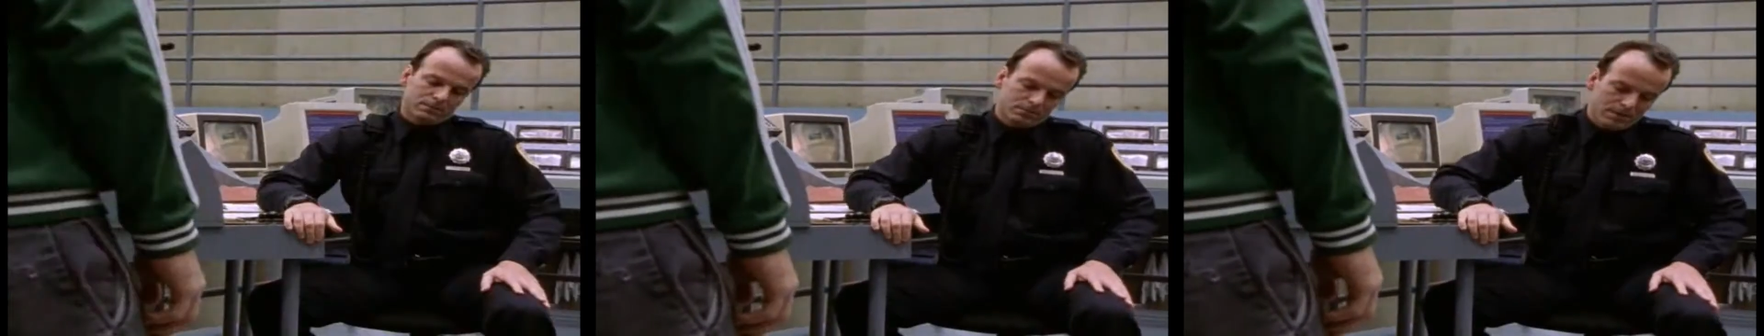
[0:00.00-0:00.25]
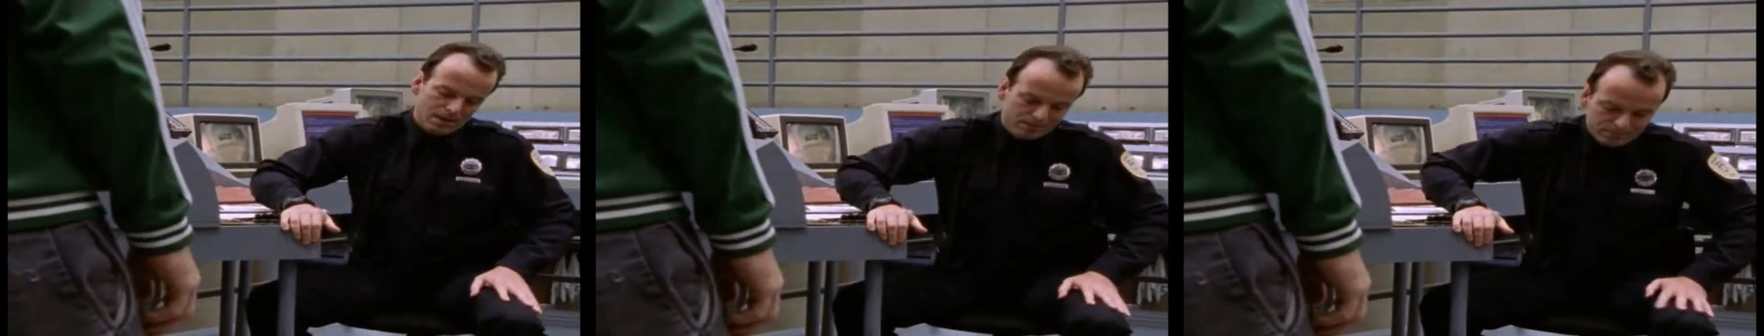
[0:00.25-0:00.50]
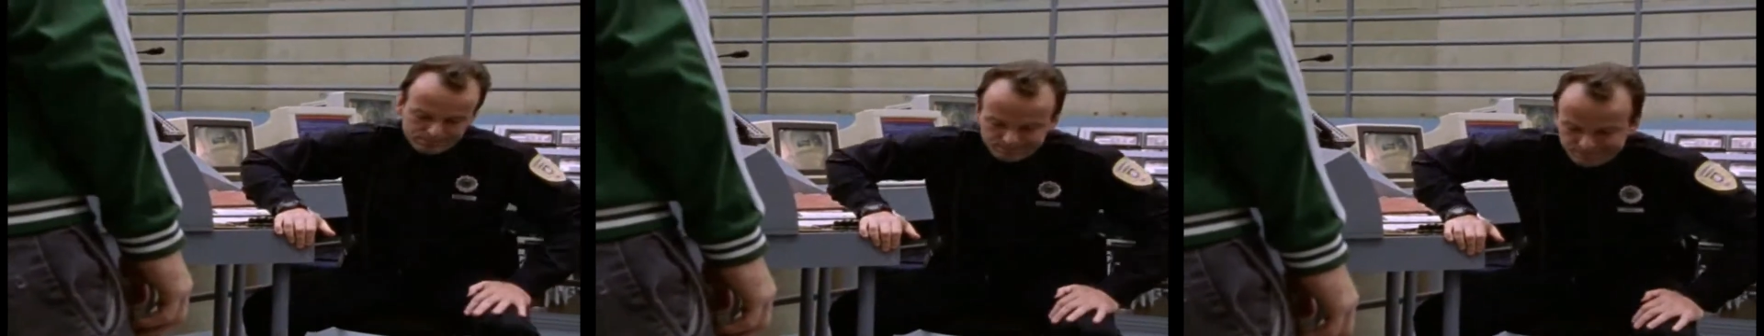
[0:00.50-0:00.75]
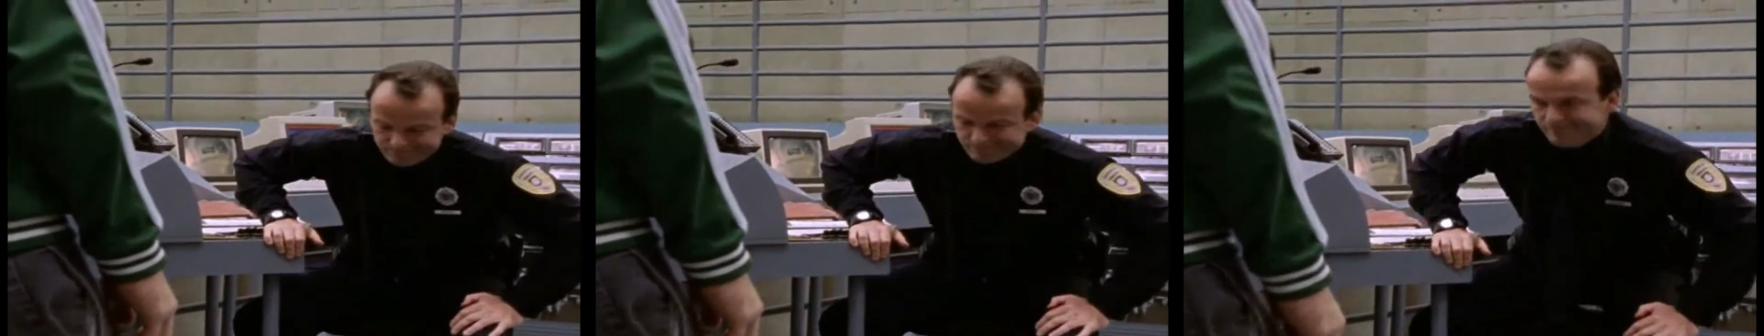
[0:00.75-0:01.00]
Well,
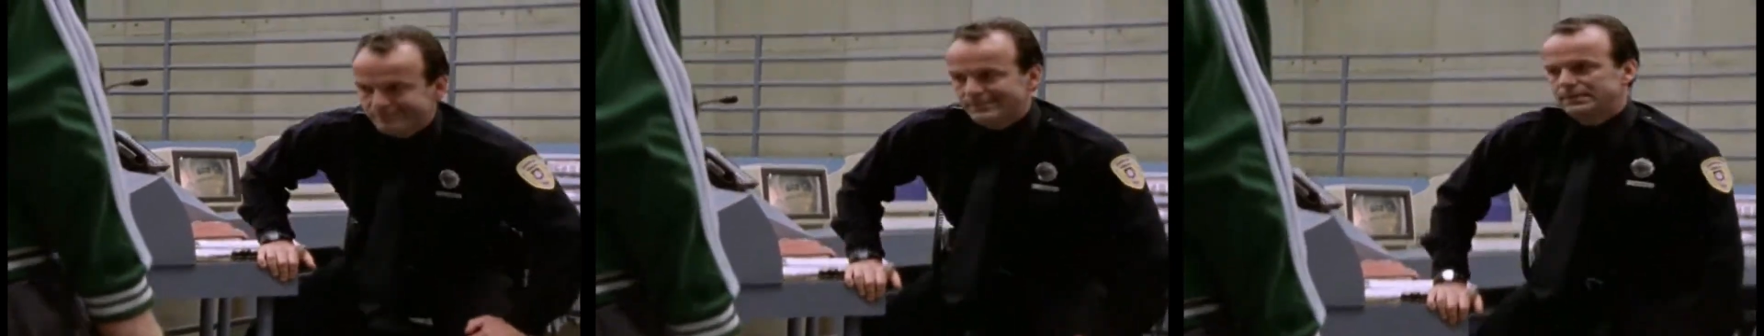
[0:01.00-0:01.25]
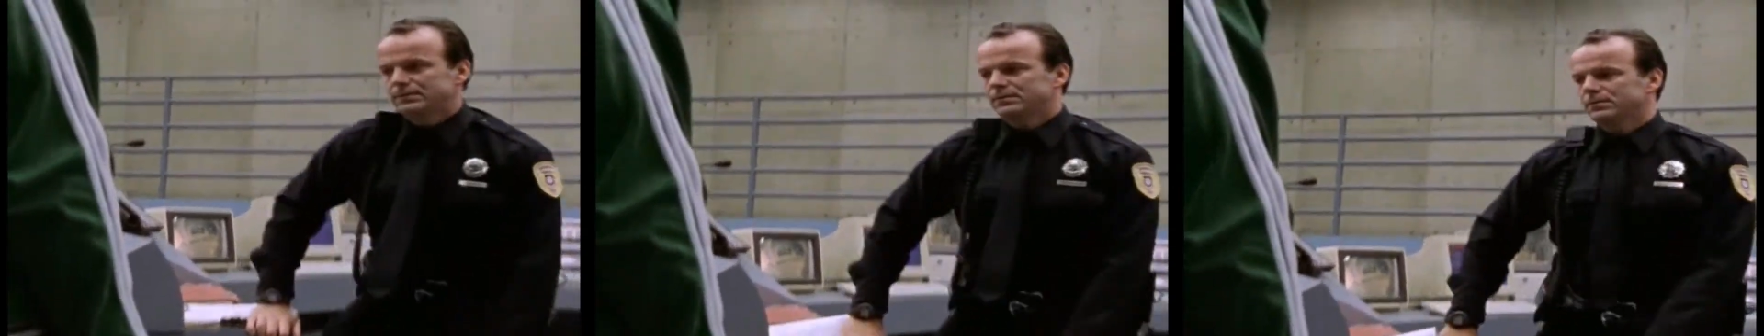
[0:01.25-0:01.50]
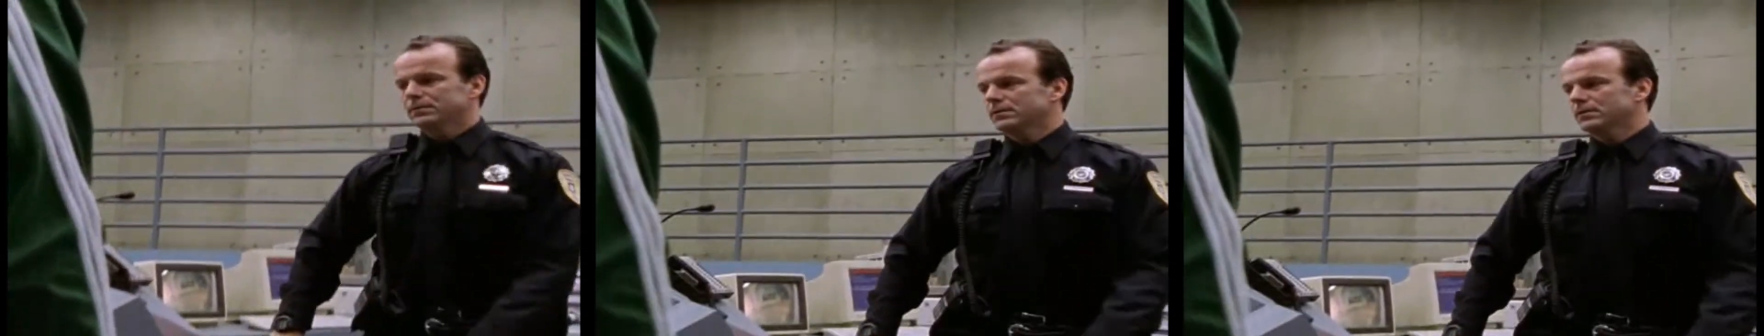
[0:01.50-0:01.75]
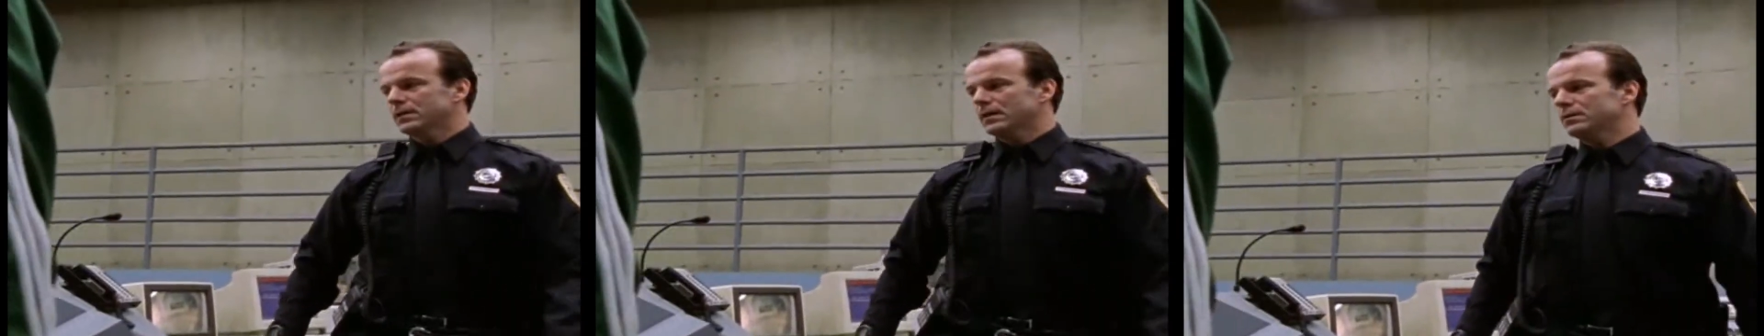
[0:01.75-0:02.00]

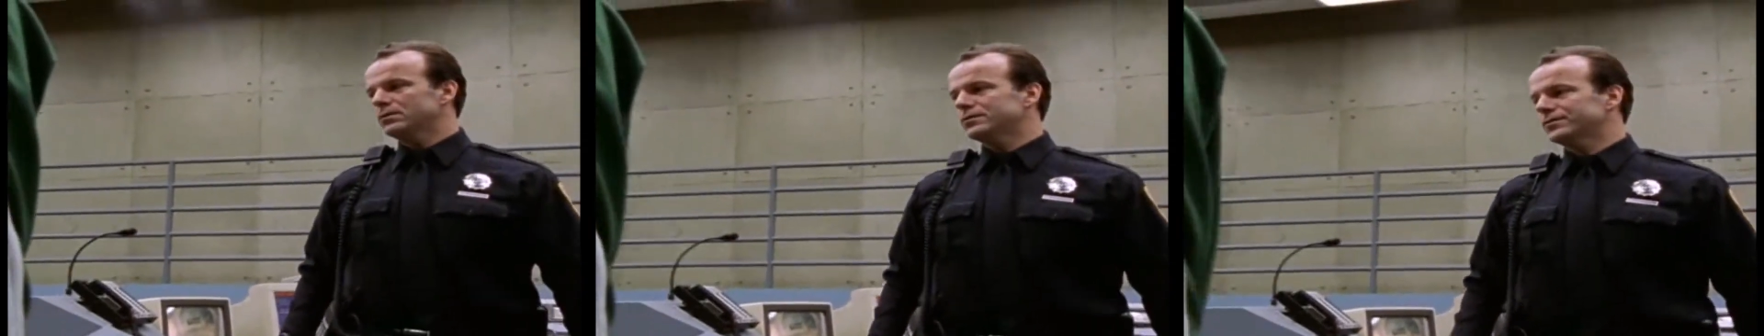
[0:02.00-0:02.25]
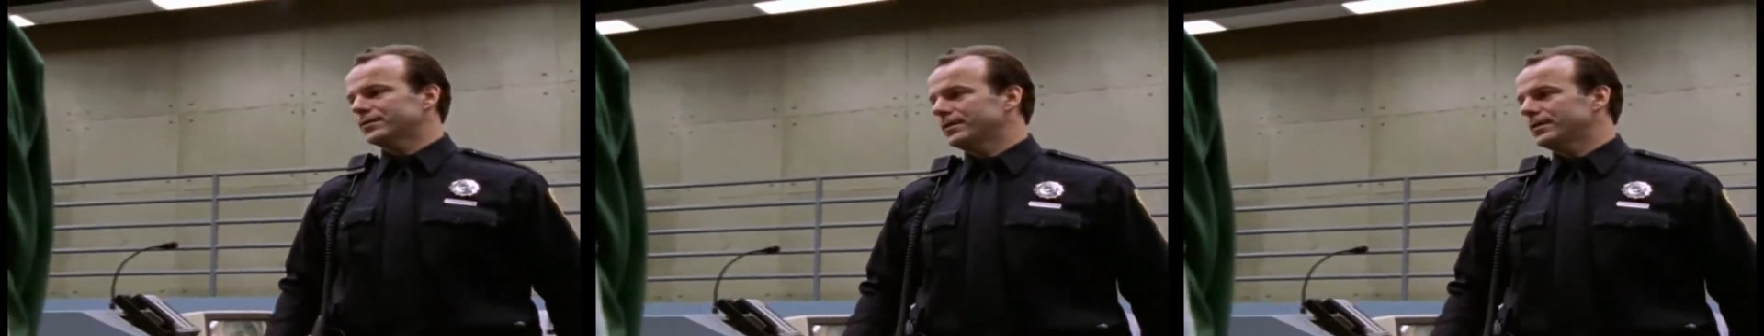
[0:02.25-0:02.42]
got news for